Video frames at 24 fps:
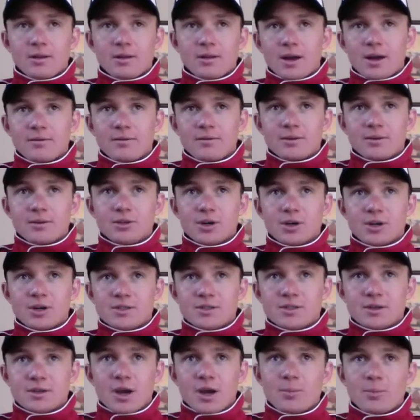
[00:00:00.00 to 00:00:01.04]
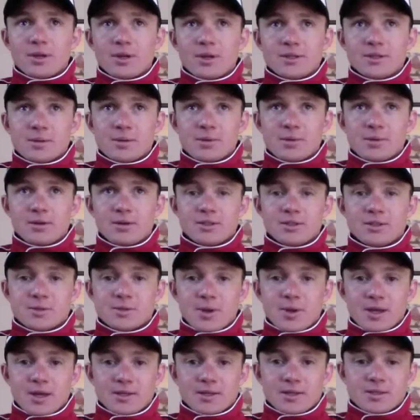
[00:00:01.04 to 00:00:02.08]
a lot of interested companies. I mean, there's
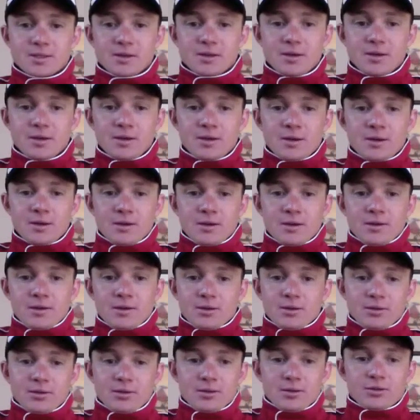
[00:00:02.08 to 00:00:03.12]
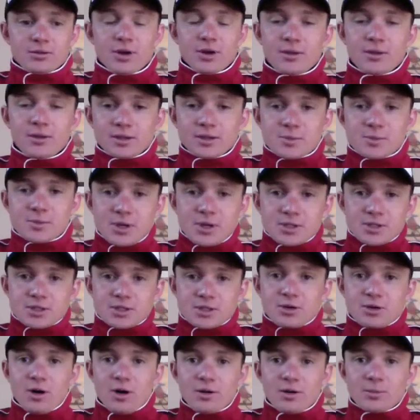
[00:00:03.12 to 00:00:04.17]
space. The, the triathlon space
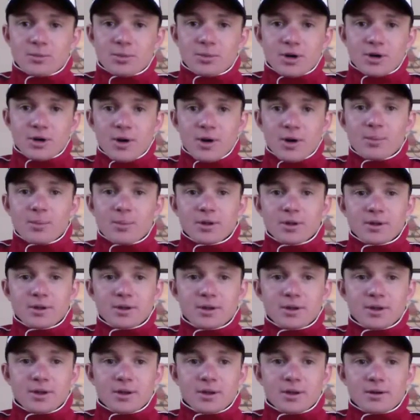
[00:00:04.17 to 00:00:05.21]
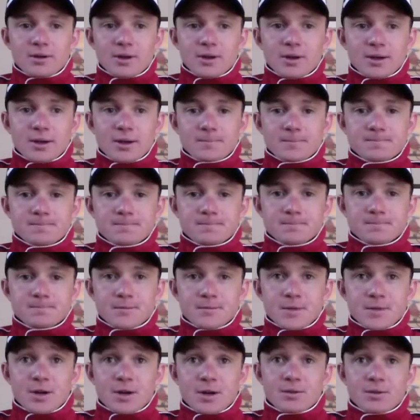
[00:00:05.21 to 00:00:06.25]
is growing pretty rapidly, and um,
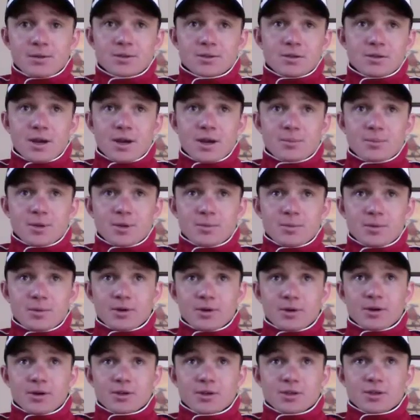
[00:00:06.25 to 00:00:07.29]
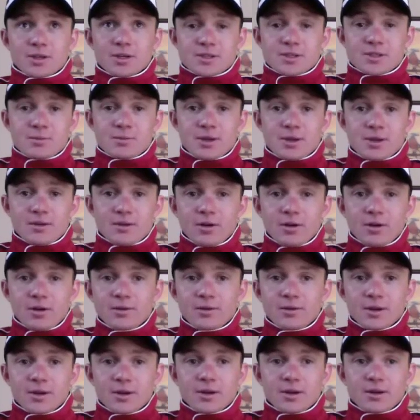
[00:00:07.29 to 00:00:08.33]
you know, there's a lot of people that are interested in being
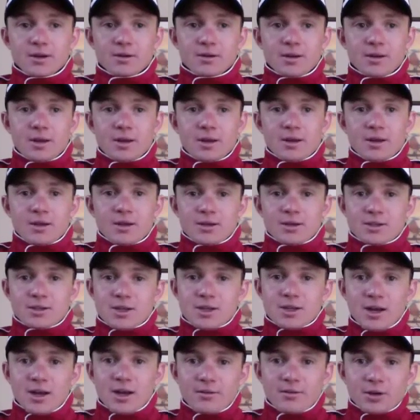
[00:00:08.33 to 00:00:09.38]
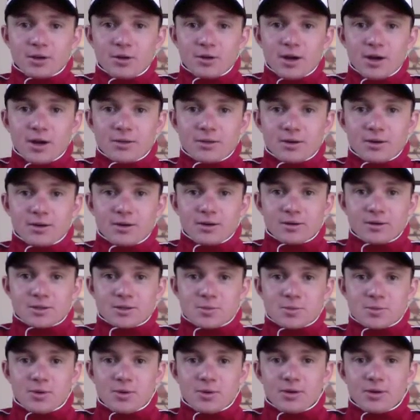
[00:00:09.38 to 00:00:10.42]
involved in it, and you just kind of have to go out there and
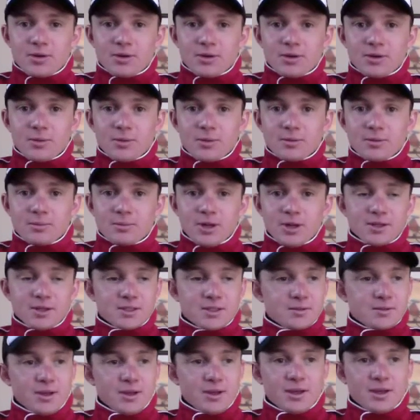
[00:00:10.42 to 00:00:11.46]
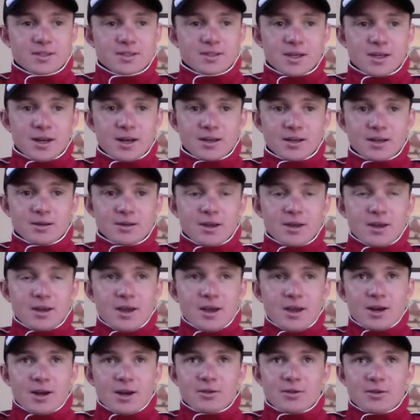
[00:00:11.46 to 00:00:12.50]
explore a little bit. Plus, like I said, I
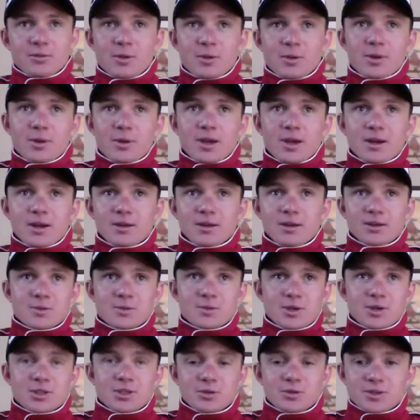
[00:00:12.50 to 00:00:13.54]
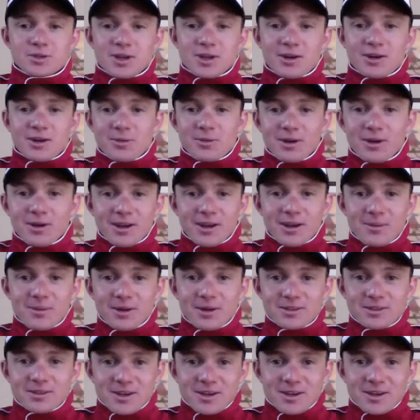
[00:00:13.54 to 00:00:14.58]
I knew from the beginning, especially with Tender Belly, I
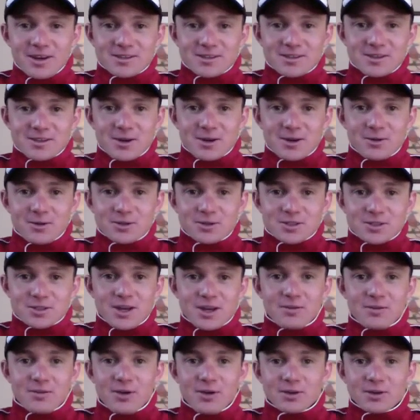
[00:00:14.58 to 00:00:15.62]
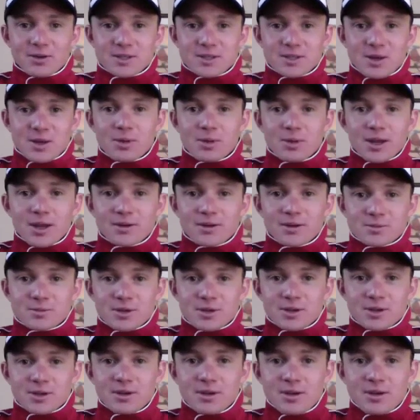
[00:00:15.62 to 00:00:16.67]
met these guys, and they were just kind of on the same plane as
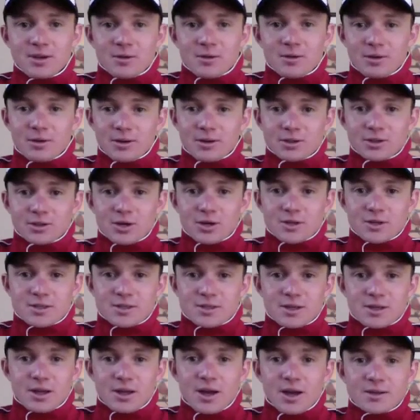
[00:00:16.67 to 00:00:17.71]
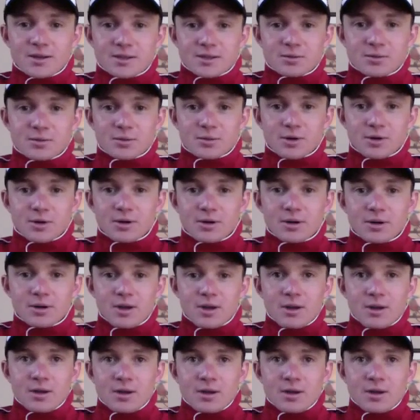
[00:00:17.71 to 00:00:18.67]
me. Really interesting guys that were,